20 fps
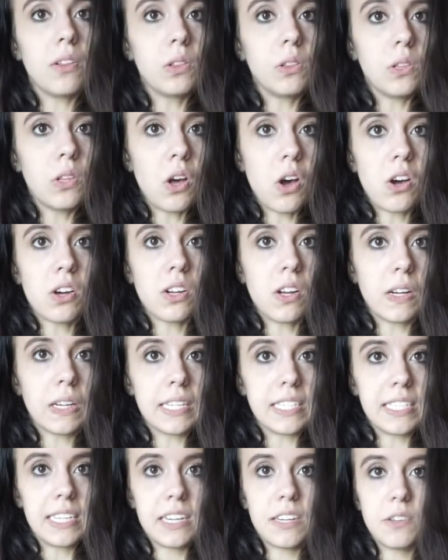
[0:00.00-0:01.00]
long I'll
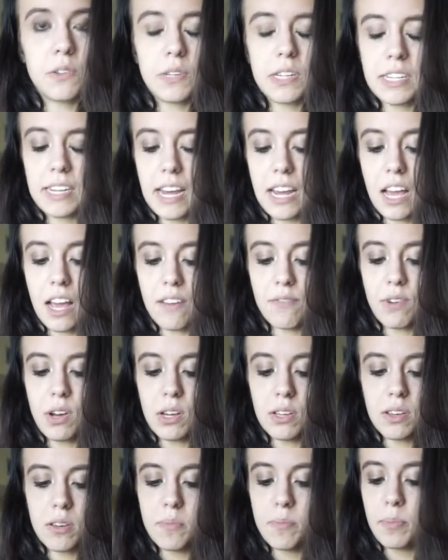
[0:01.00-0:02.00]
continue to take high
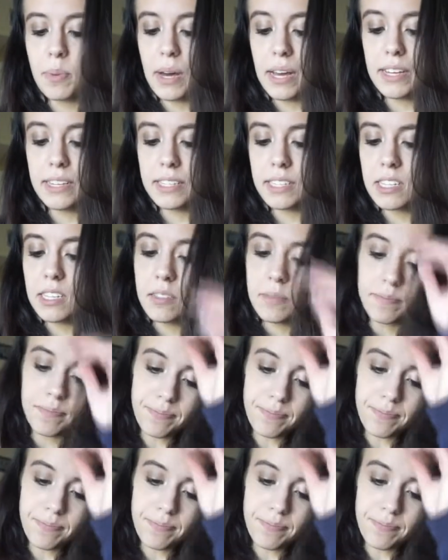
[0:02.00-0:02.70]
volume, but